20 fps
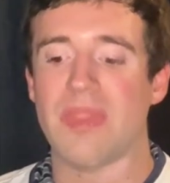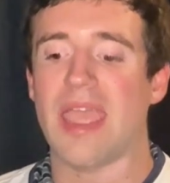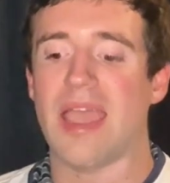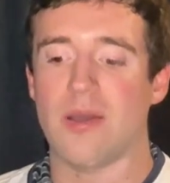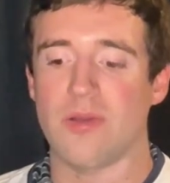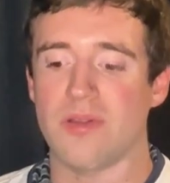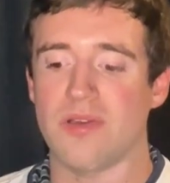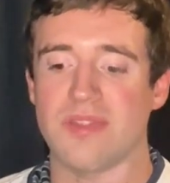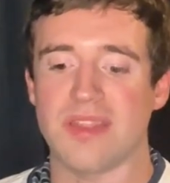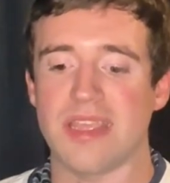
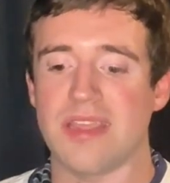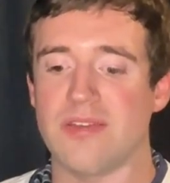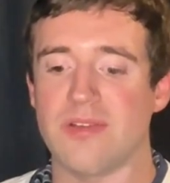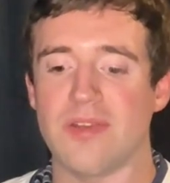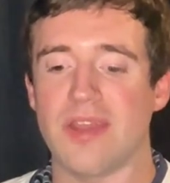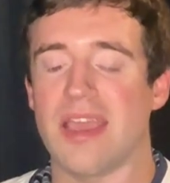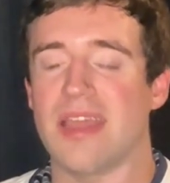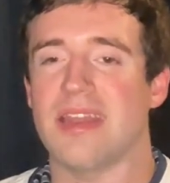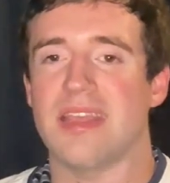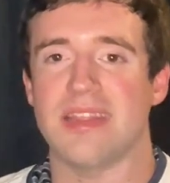out on the
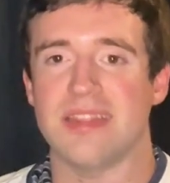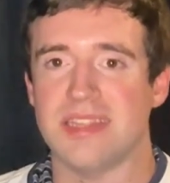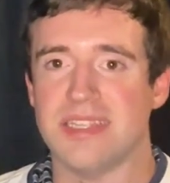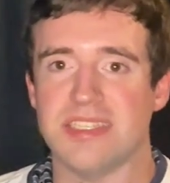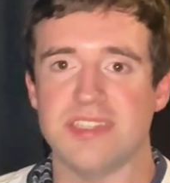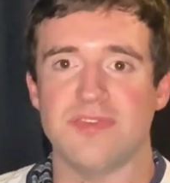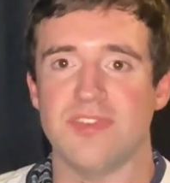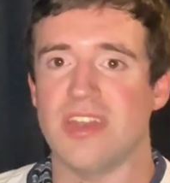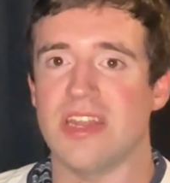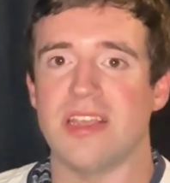internet in
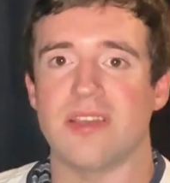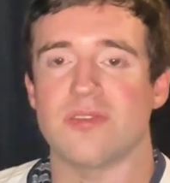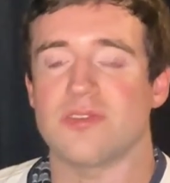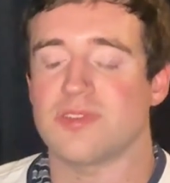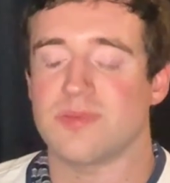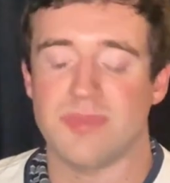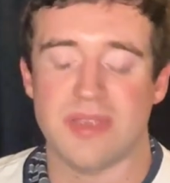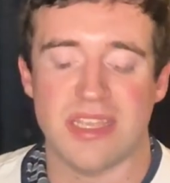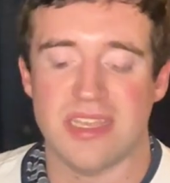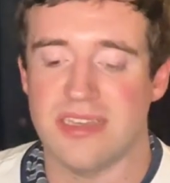these
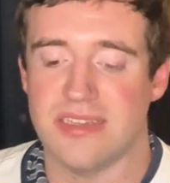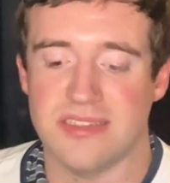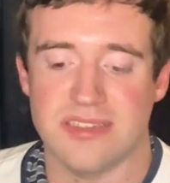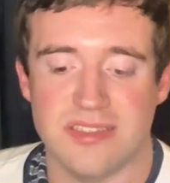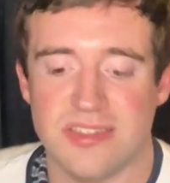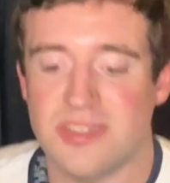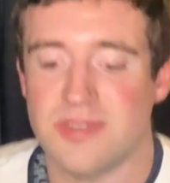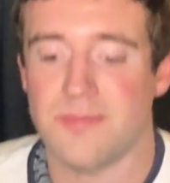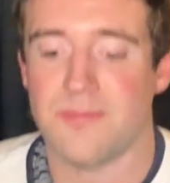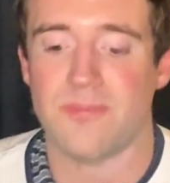videos
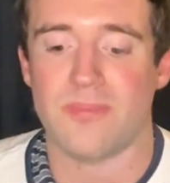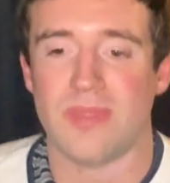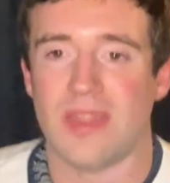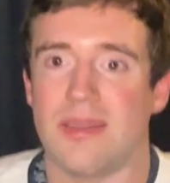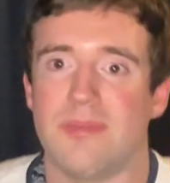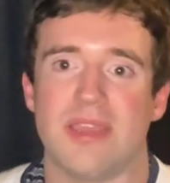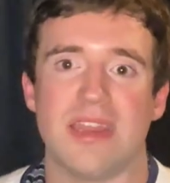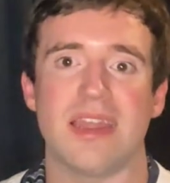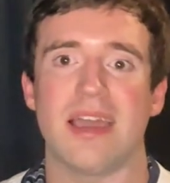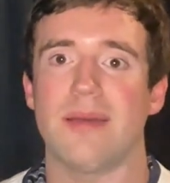because,
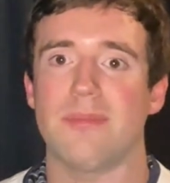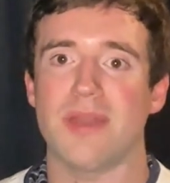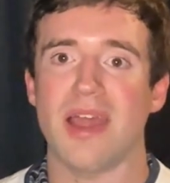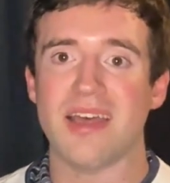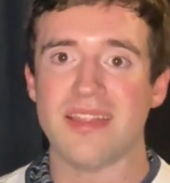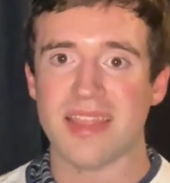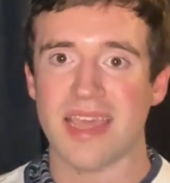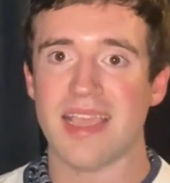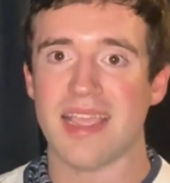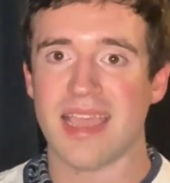I mean, I'm
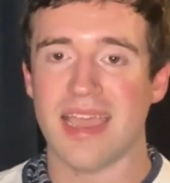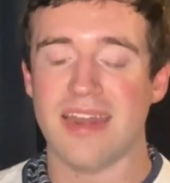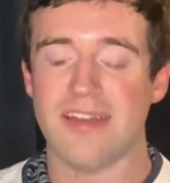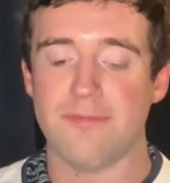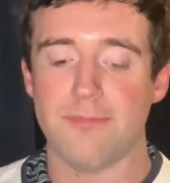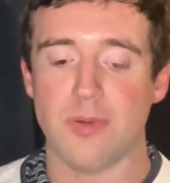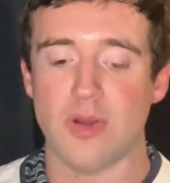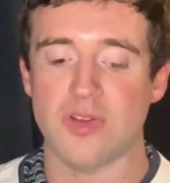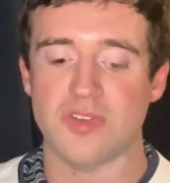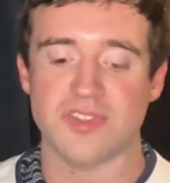not that kind
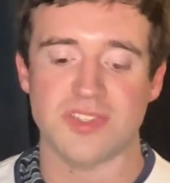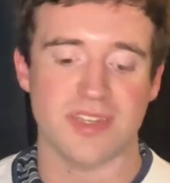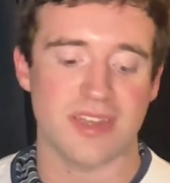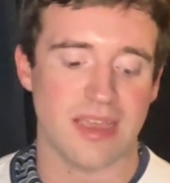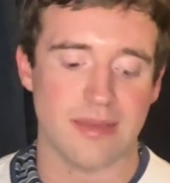of person.